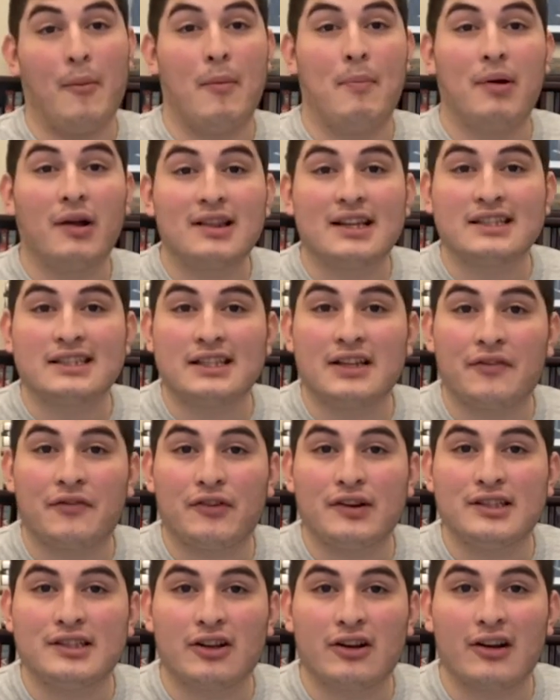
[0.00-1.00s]
put this in the
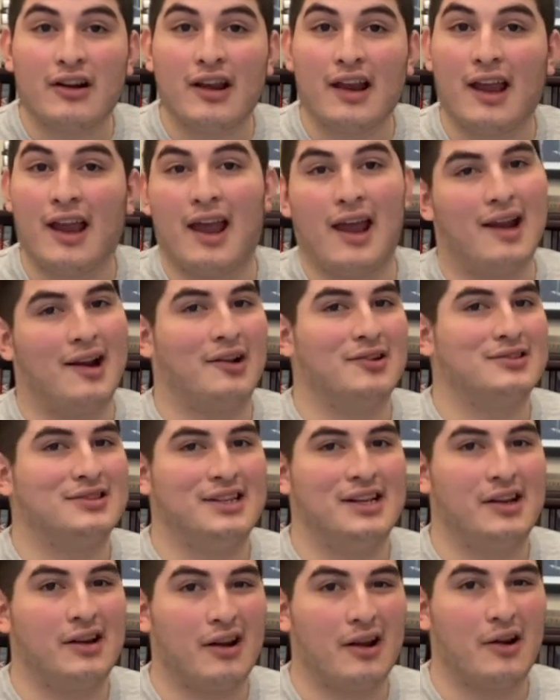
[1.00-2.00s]
freezer, and I'll see
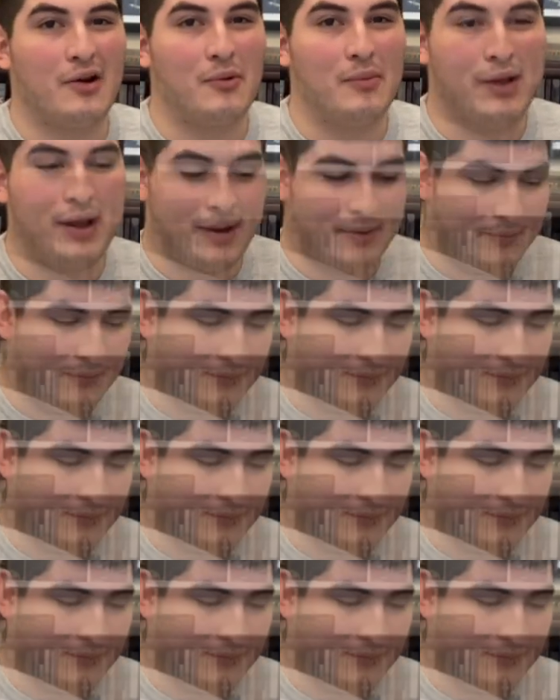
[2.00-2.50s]
you in a little bit.